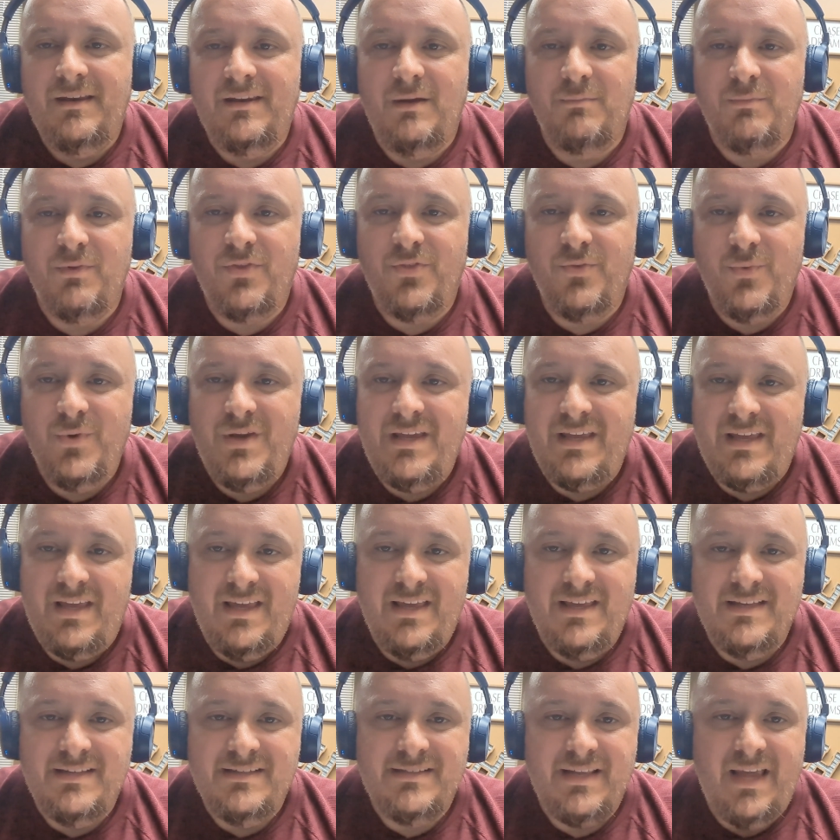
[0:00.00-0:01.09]
Number three
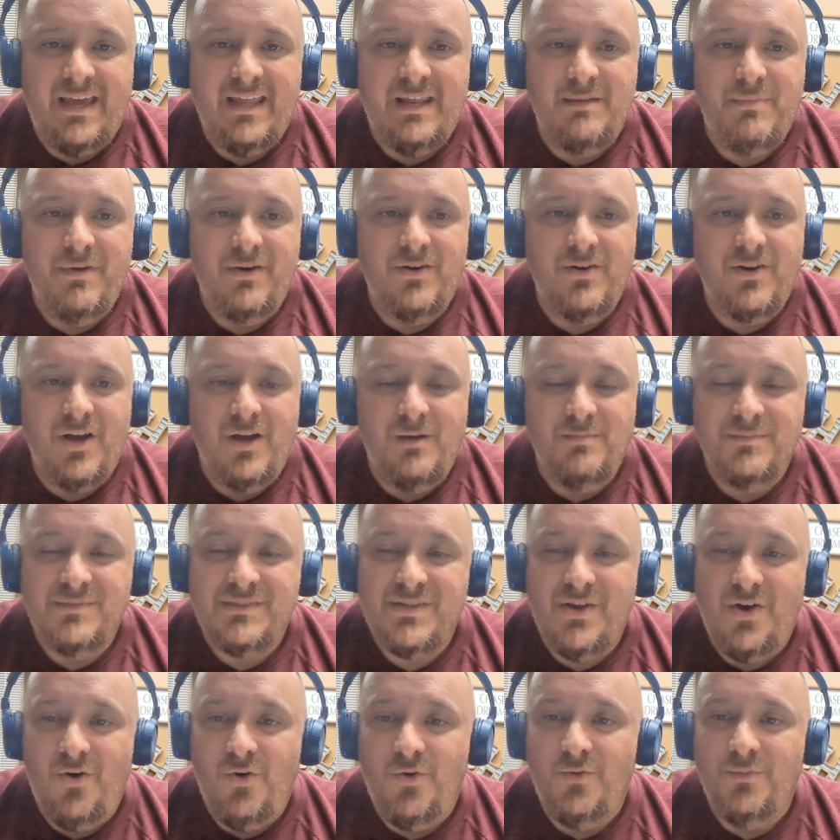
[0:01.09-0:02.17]
is Annabelle Comes
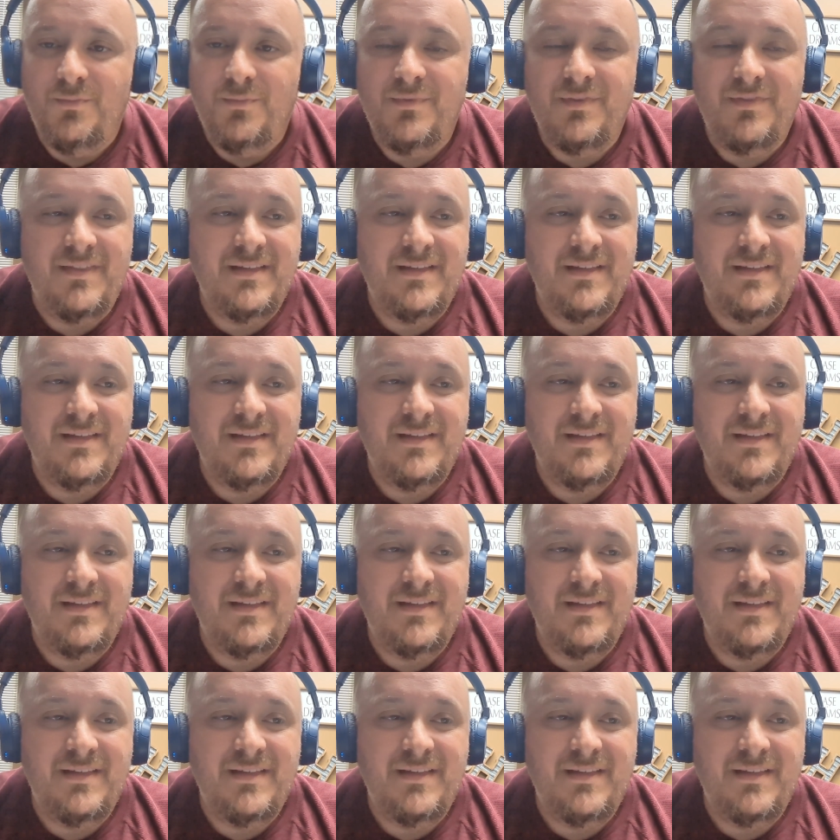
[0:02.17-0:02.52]
Home.